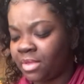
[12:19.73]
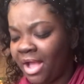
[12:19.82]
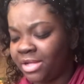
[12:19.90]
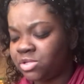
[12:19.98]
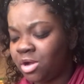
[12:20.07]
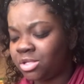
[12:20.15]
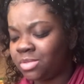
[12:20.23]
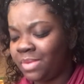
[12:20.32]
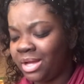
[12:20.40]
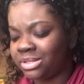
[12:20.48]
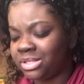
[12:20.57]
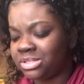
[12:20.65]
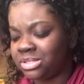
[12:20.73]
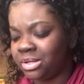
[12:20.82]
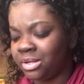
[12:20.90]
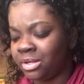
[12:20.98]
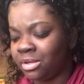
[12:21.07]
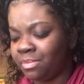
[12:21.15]
talked about this in
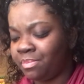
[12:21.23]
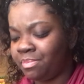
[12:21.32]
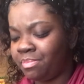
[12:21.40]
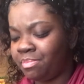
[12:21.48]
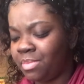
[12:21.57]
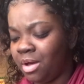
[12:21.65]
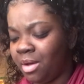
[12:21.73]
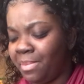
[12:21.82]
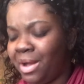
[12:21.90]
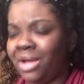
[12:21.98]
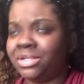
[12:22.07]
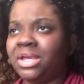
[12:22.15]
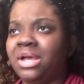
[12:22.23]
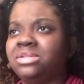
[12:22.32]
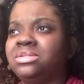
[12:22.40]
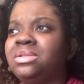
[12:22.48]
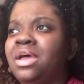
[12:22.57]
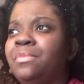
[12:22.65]
a
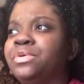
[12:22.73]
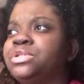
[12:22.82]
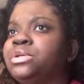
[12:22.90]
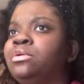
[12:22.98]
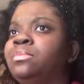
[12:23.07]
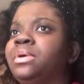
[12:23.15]
podcast episode,